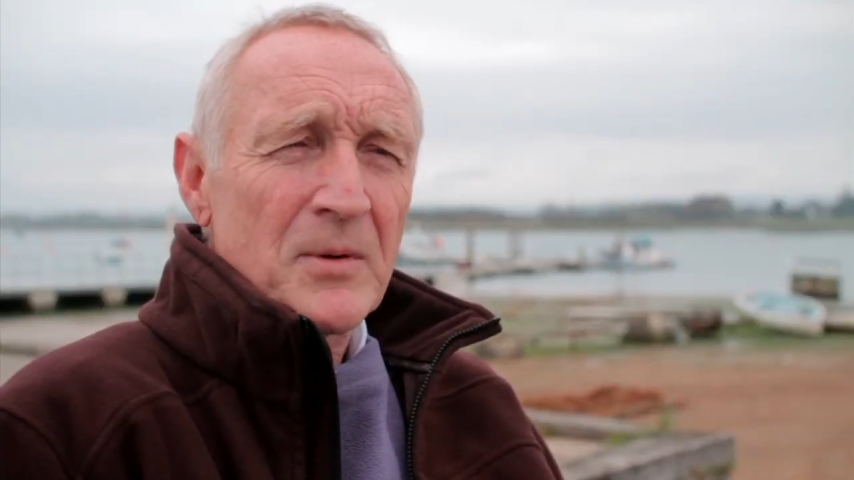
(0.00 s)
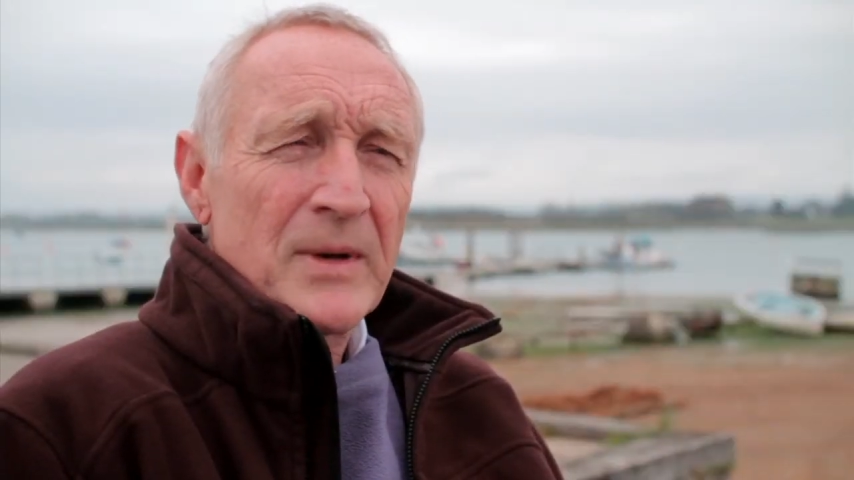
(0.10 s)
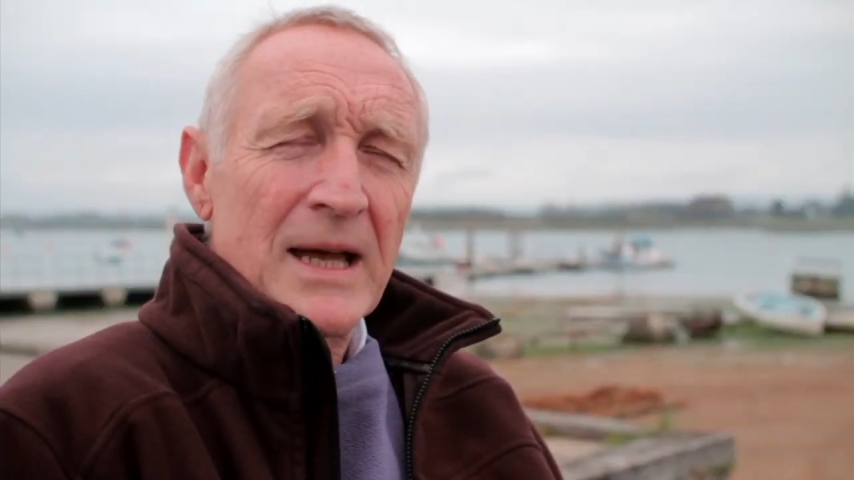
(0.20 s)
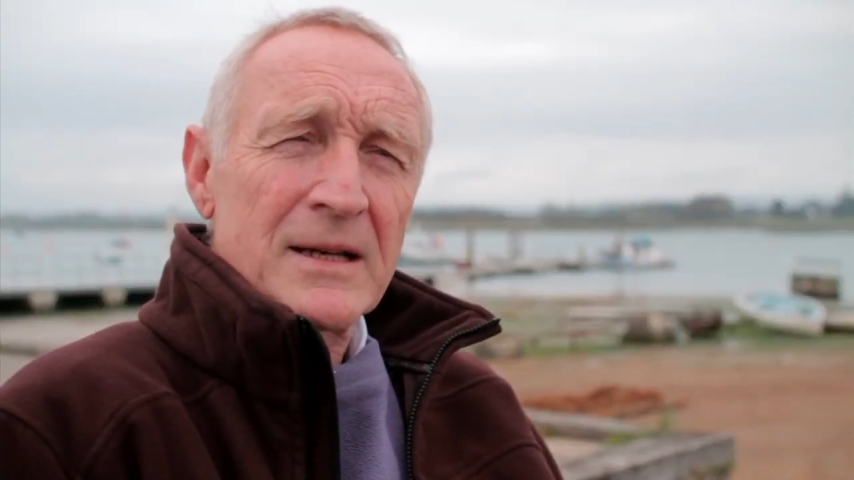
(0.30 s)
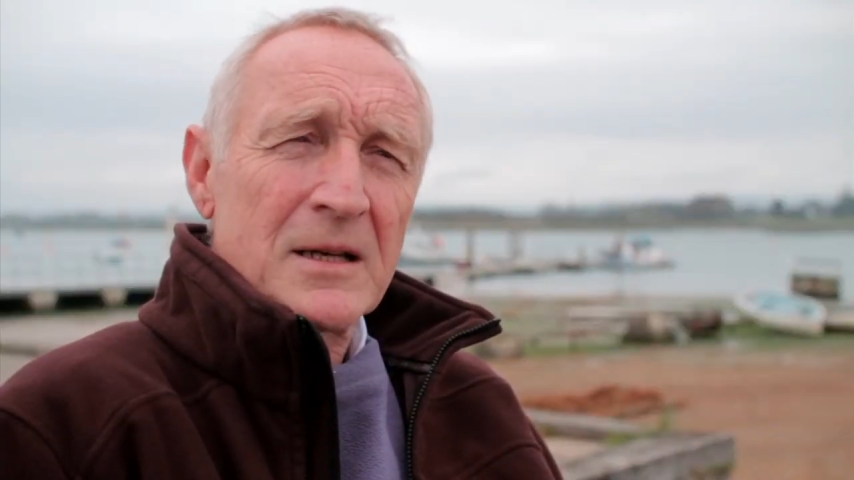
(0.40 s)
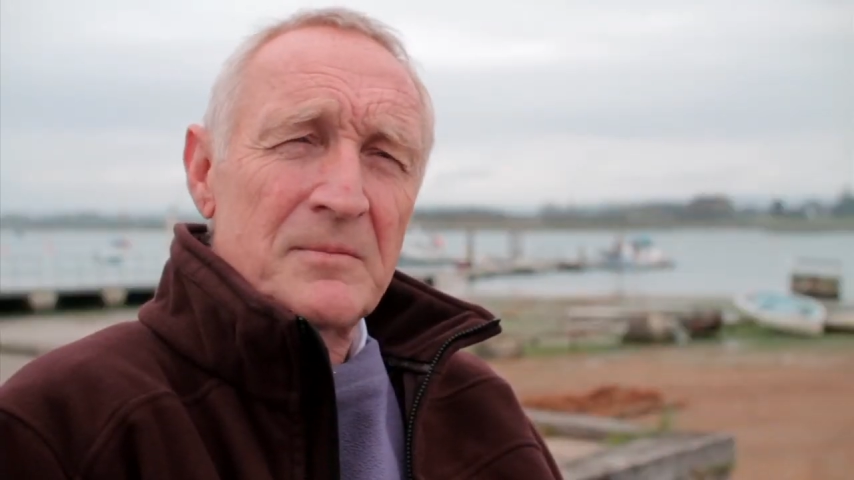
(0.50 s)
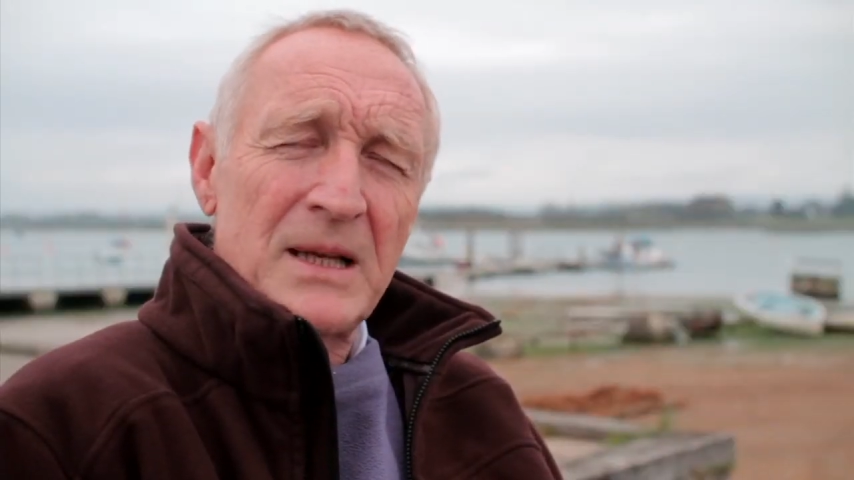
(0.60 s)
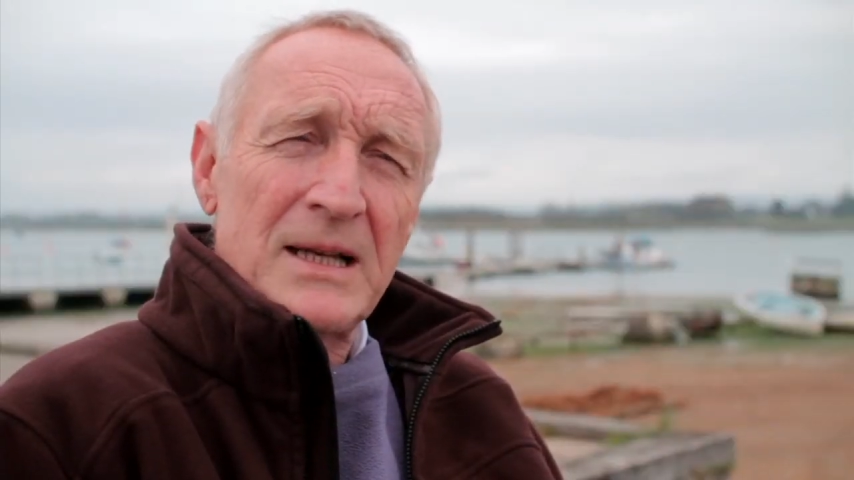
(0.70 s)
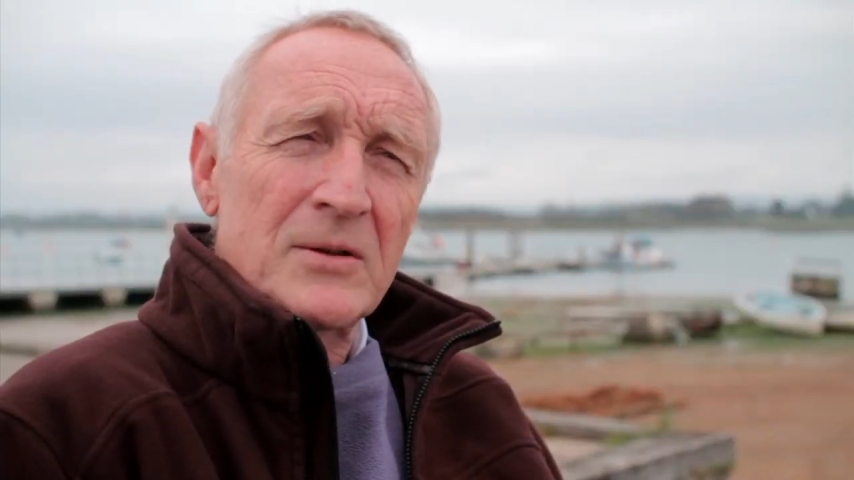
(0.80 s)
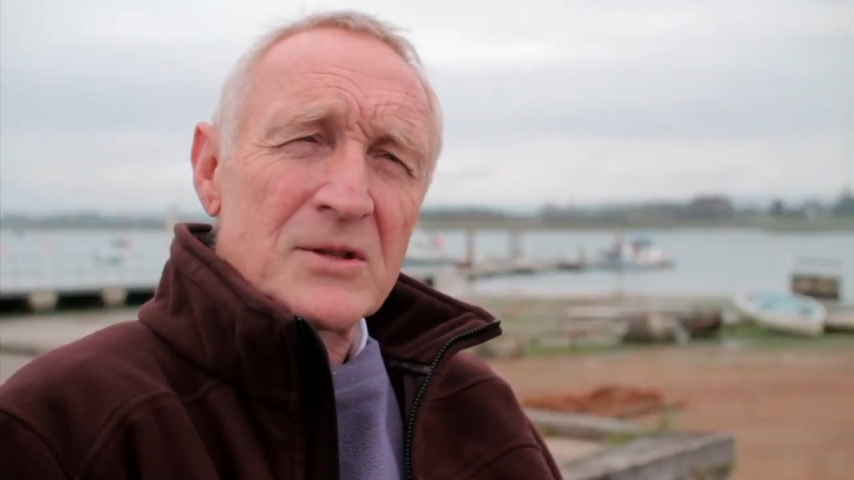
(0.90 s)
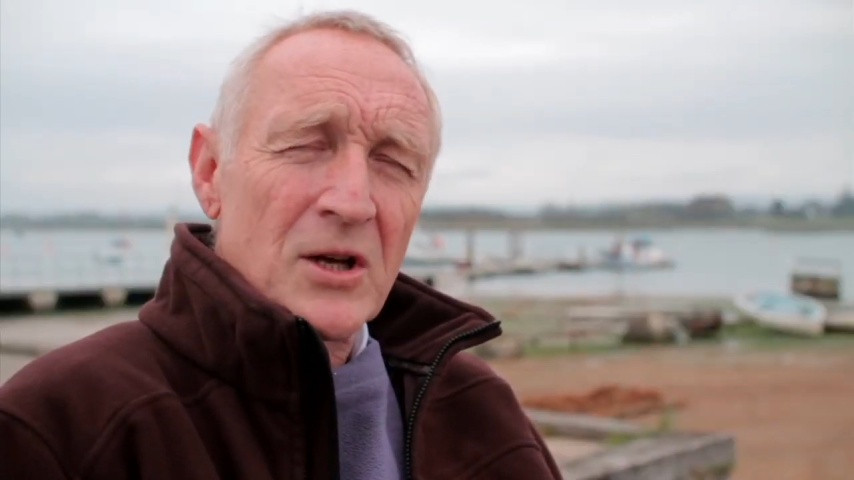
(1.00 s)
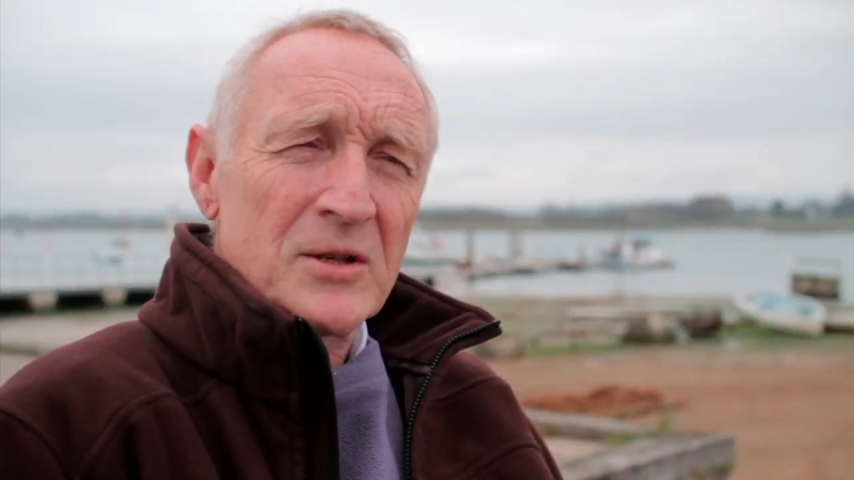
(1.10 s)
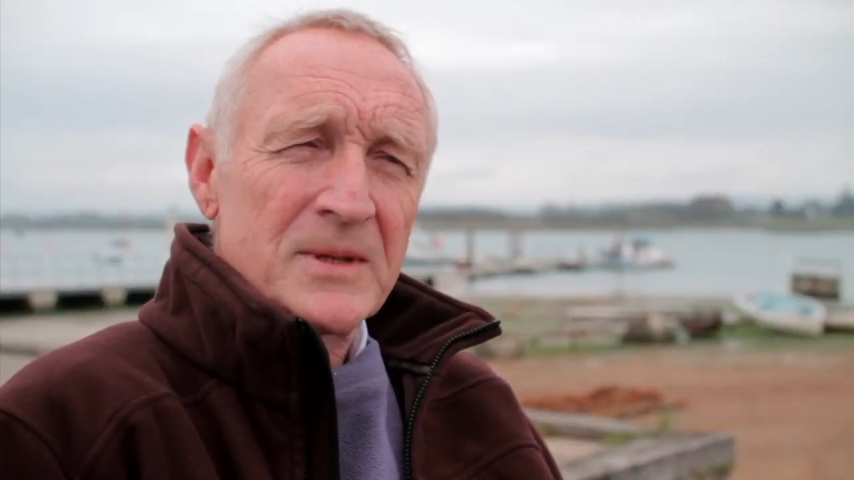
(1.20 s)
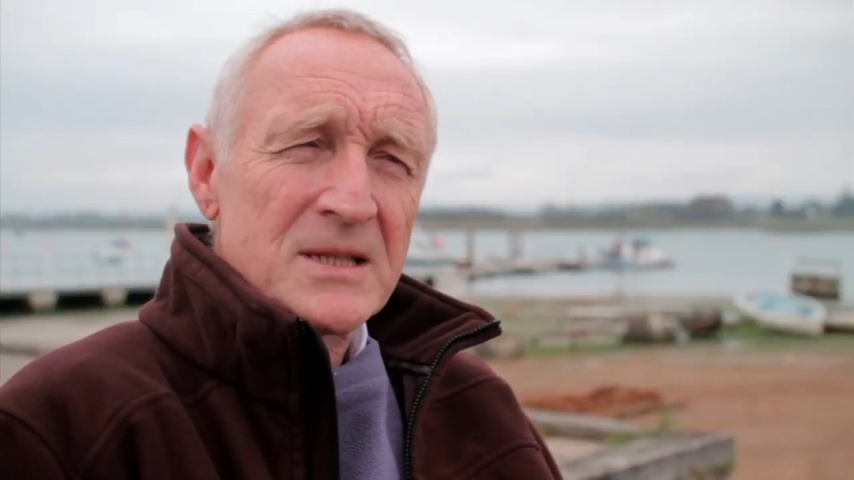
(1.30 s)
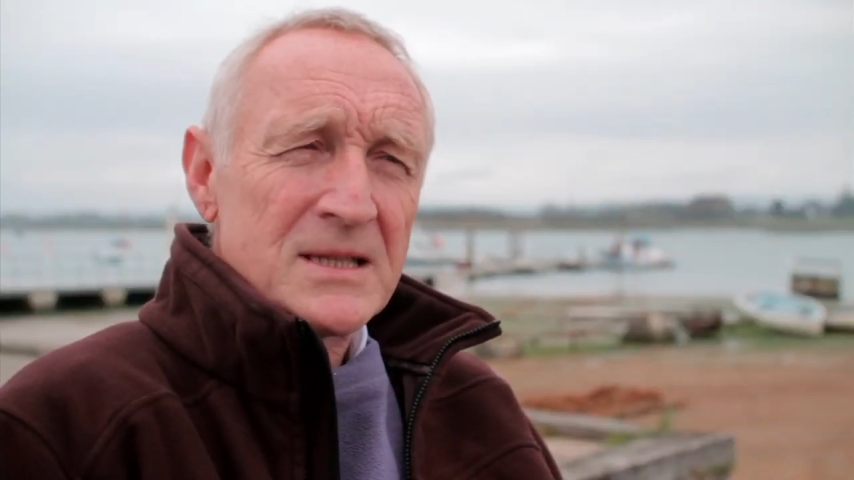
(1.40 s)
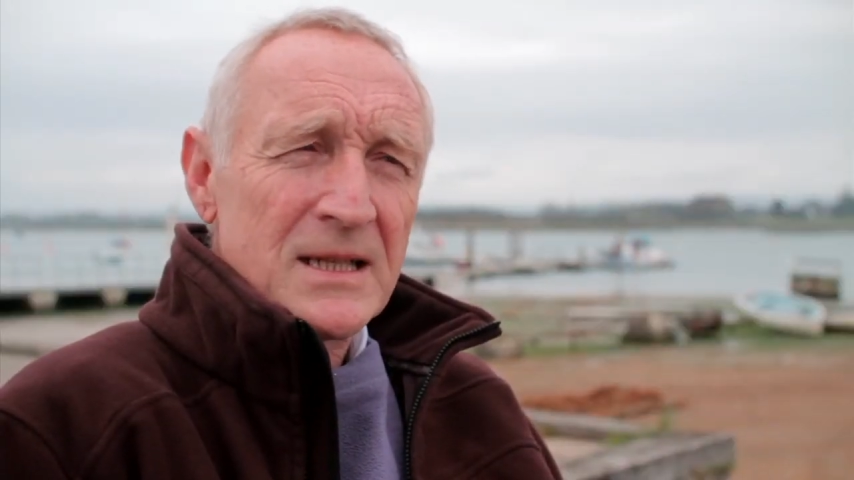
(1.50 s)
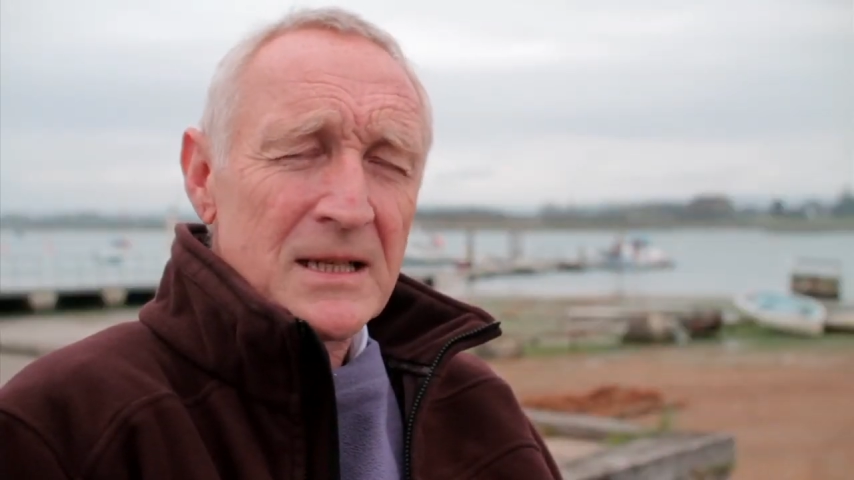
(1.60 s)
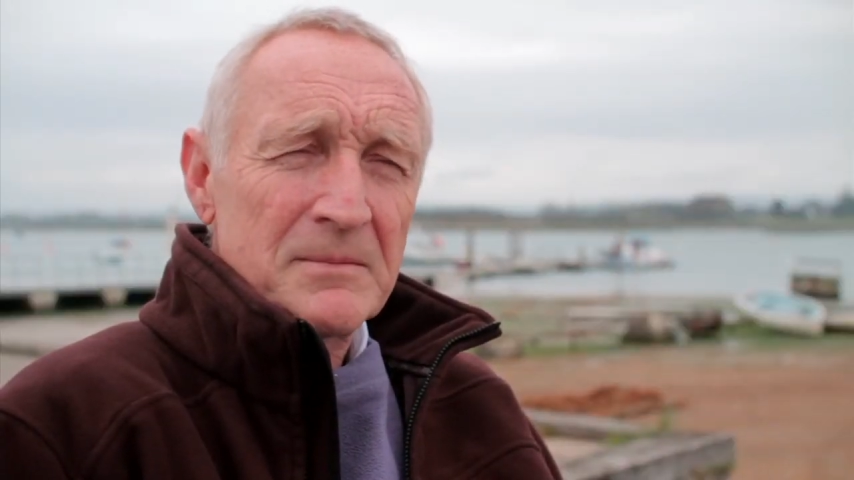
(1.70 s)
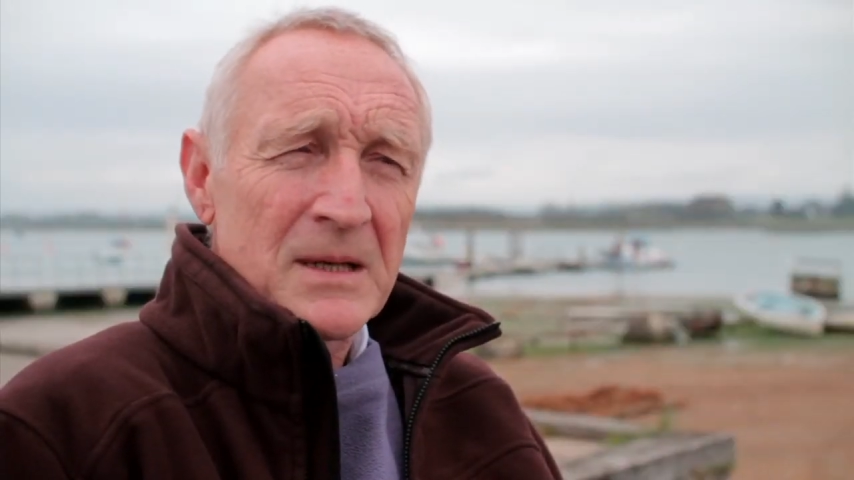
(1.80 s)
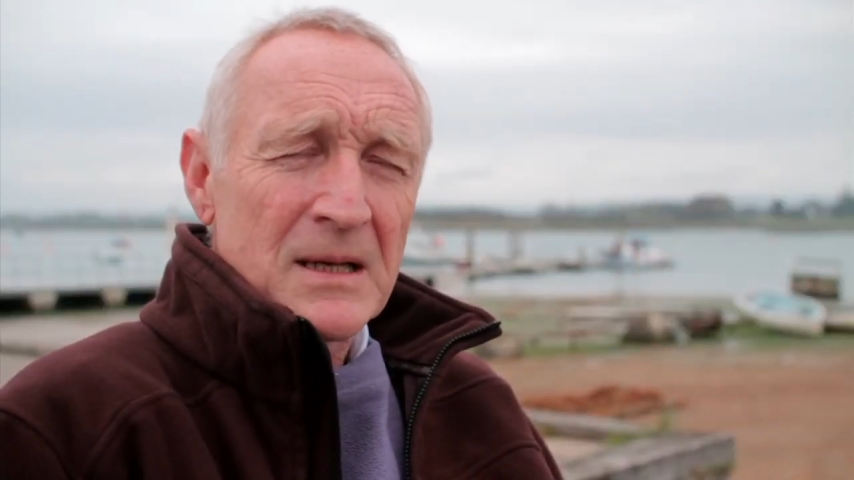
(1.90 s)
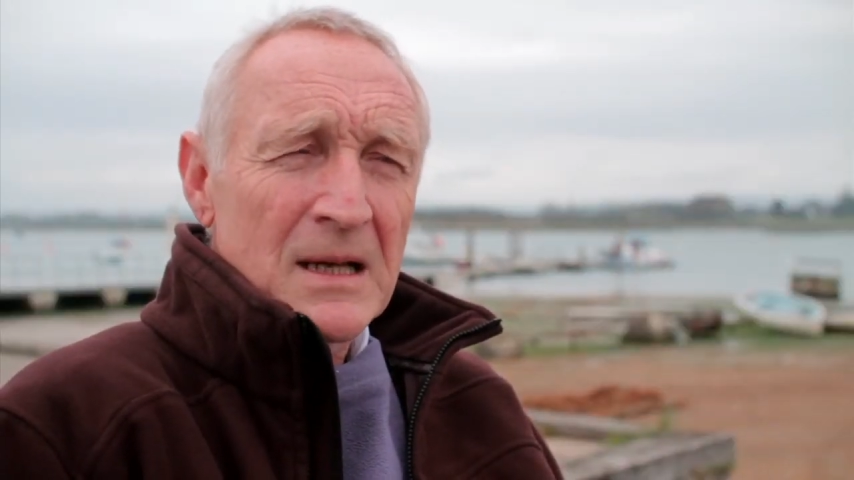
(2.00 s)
but we had a completely autonomous team.